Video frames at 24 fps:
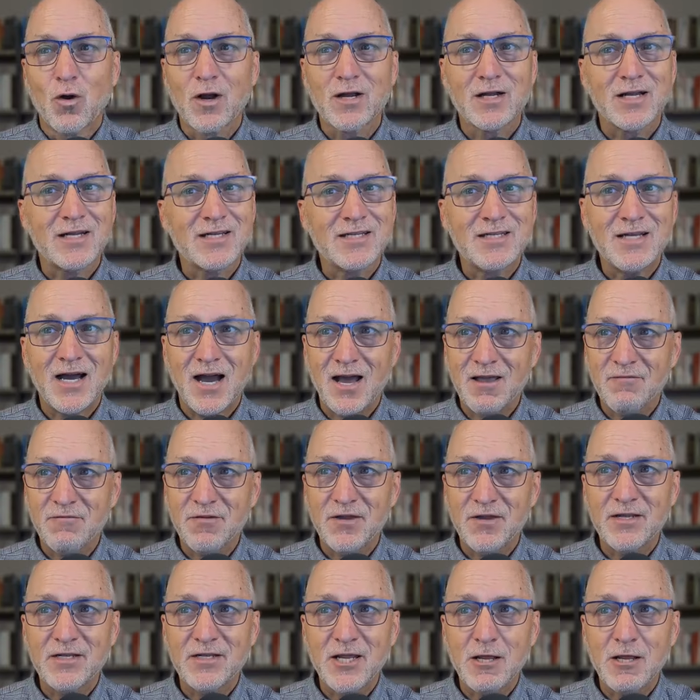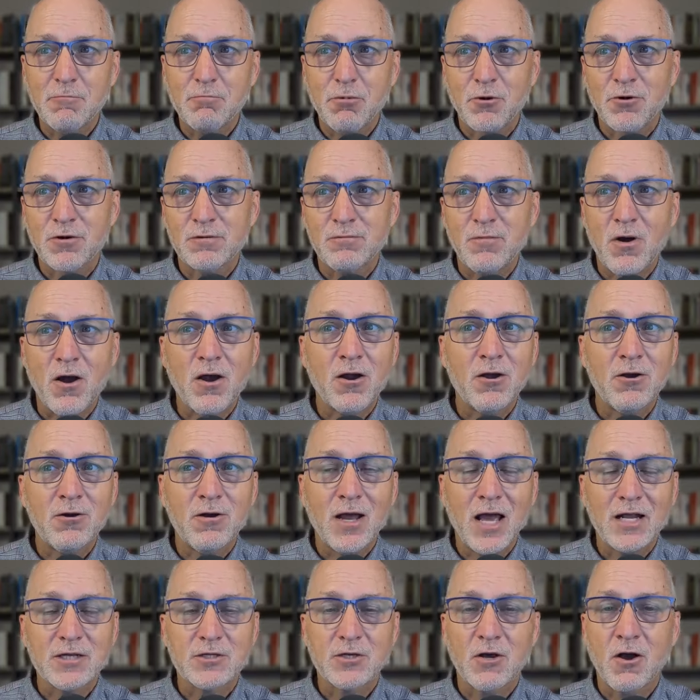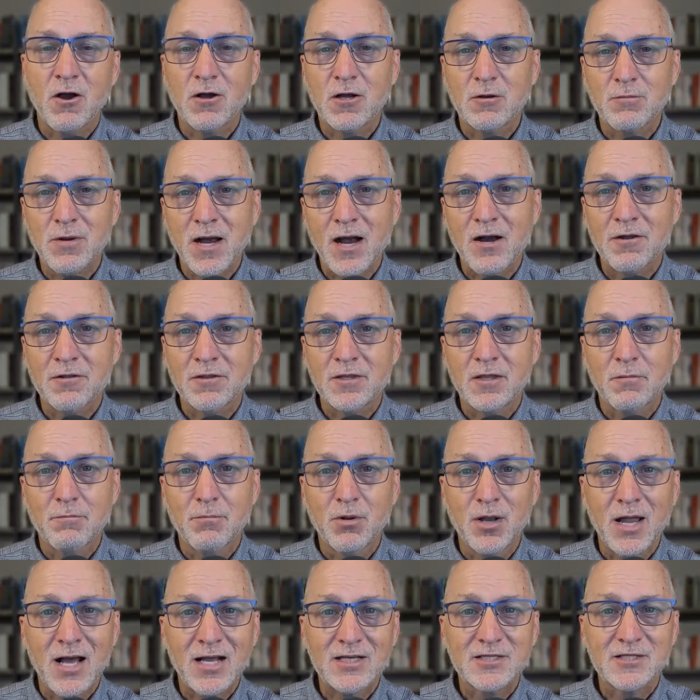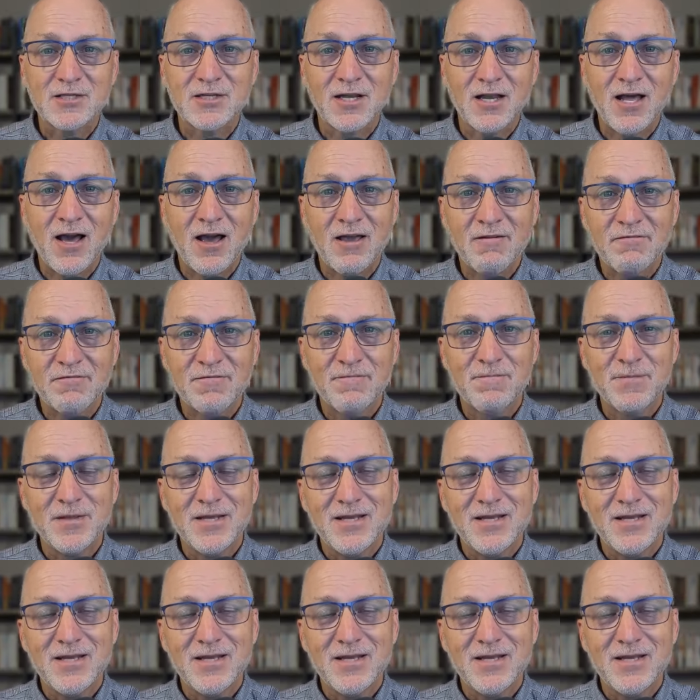going to dive in deeper tomorrow and talk about the blessed life.